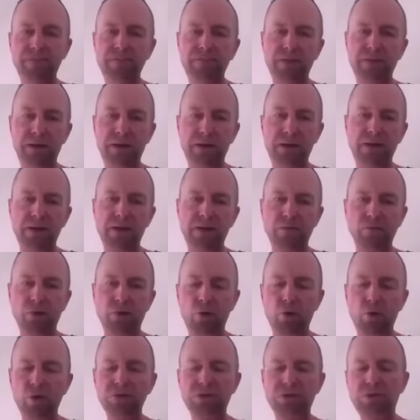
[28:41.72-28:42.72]
Yeah, there are
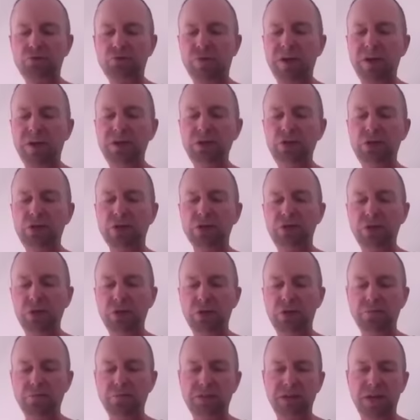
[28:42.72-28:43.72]
always strange
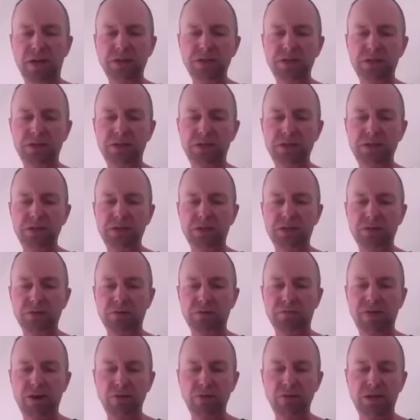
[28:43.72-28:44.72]
circumstances
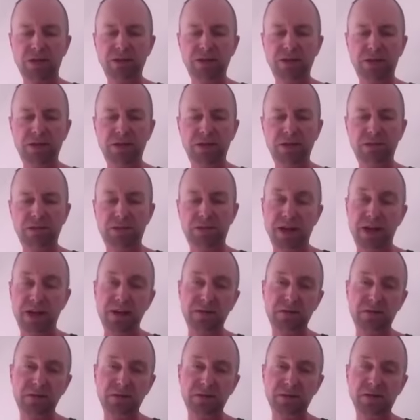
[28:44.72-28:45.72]
surrounding these
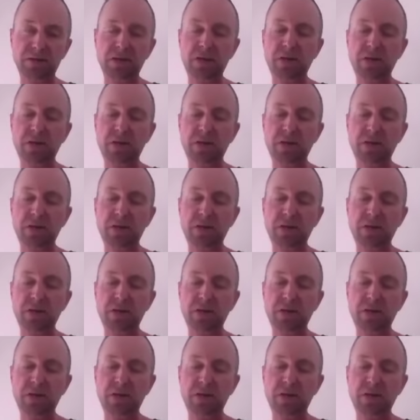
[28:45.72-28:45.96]
deaths,